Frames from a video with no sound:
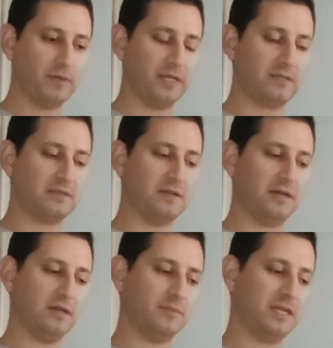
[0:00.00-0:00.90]
but
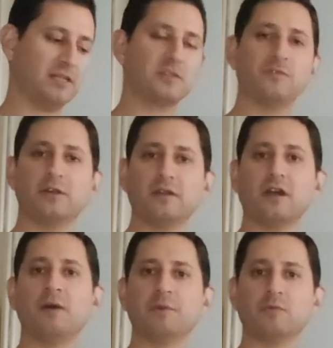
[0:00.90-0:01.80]
um, it is a fairly
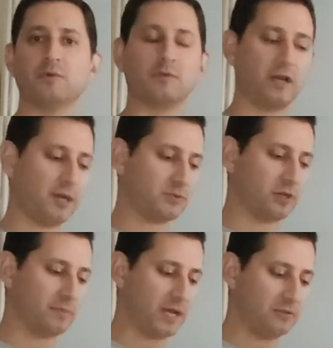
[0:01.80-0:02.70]
common one with
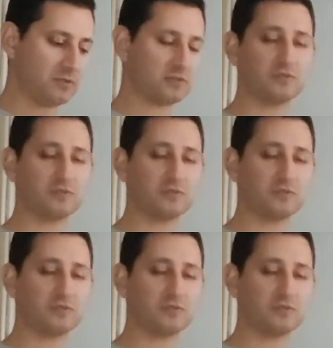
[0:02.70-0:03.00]
Ioptron mounts.